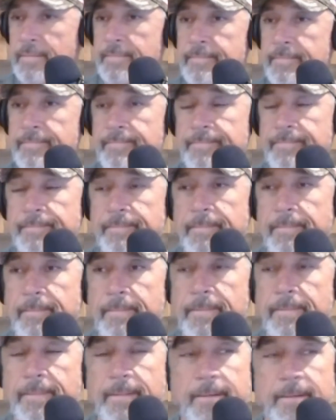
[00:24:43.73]

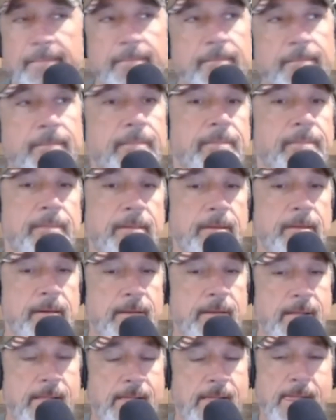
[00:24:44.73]

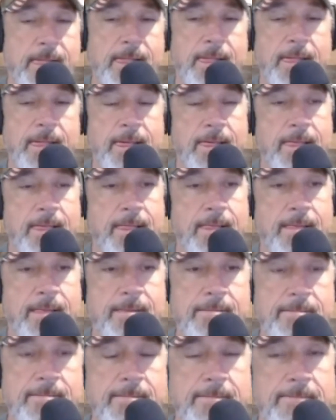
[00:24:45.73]

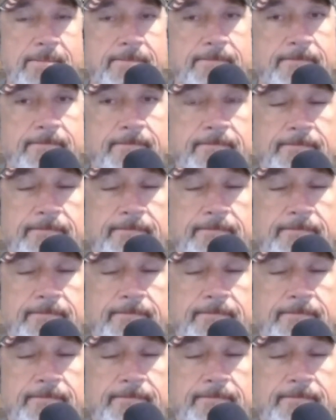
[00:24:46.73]
The person shown says nothing.